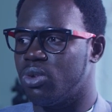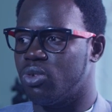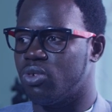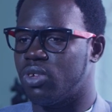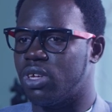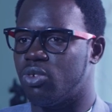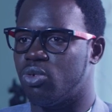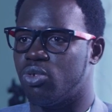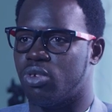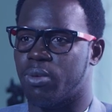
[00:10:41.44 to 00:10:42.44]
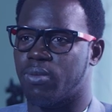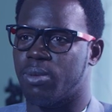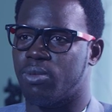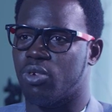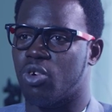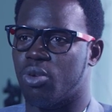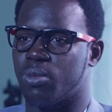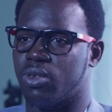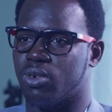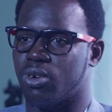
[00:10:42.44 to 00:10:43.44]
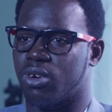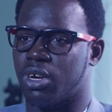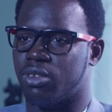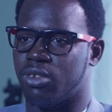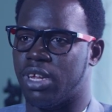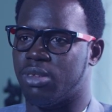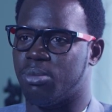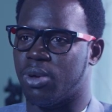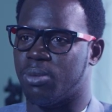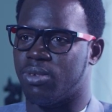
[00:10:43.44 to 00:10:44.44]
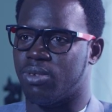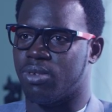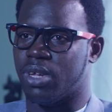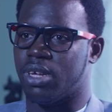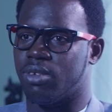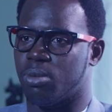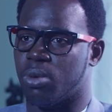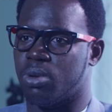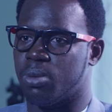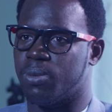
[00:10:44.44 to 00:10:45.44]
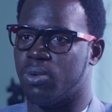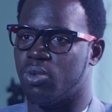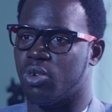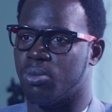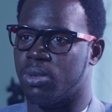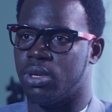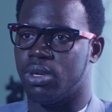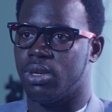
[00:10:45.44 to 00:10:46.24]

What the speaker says: to say the truth, some of them still call me to congratulate me up to today. Some of the people who told me,